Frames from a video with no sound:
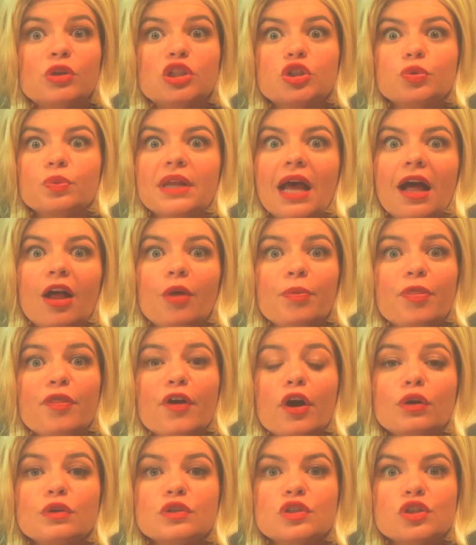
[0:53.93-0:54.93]
which would help
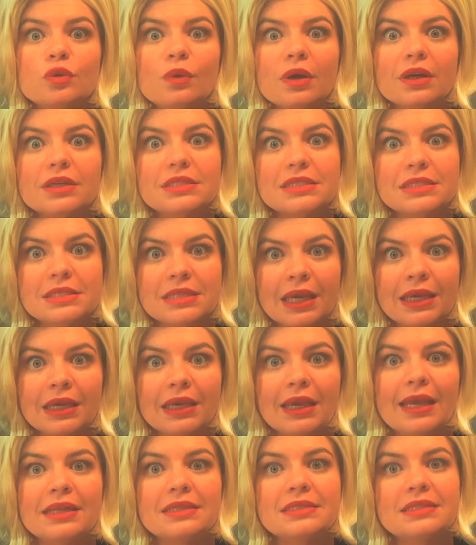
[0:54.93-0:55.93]
those who are
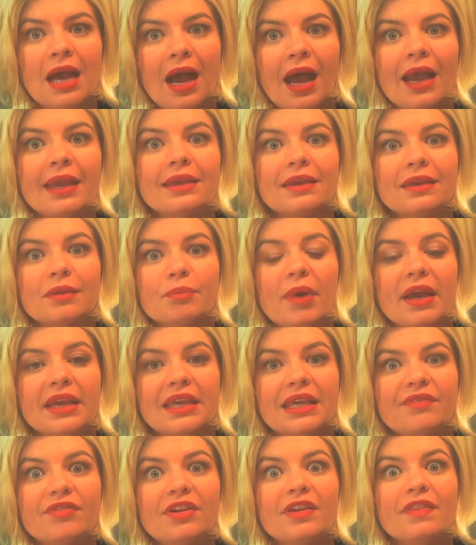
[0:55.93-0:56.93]
sick and dying by
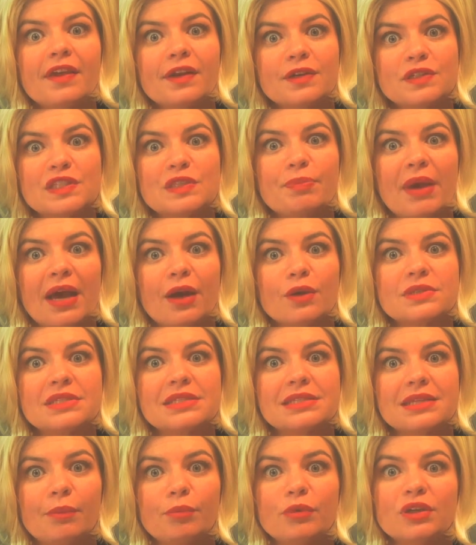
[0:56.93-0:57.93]
giving their spouse
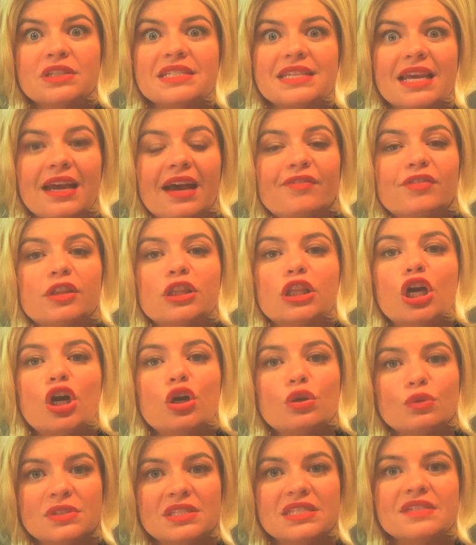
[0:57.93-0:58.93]
someone to have
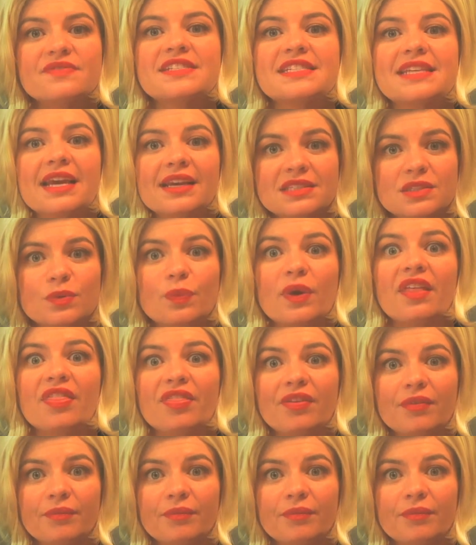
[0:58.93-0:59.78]
loads of sex with.